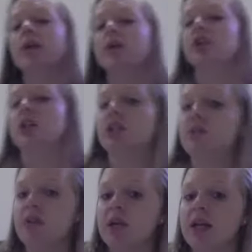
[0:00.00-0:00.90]
gesture
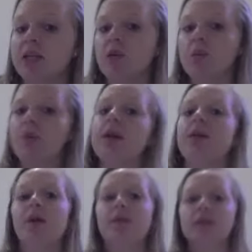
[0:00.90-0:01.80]
for the kids to repeat,
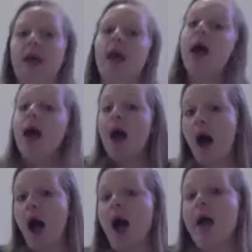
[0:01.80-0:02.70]
and they would say,
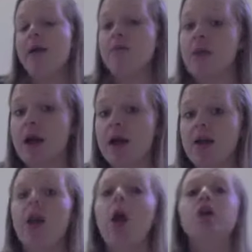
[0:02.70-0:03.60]
I run,
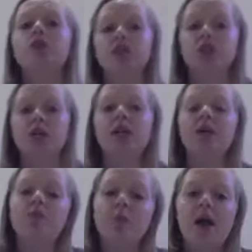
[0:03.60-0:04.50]

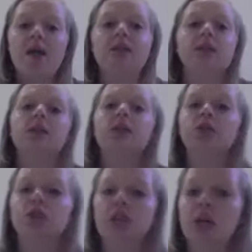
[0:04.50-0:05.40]
she runs,
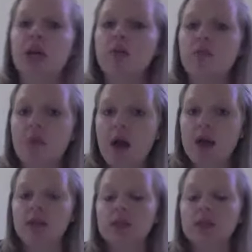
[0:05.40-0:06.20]
we run,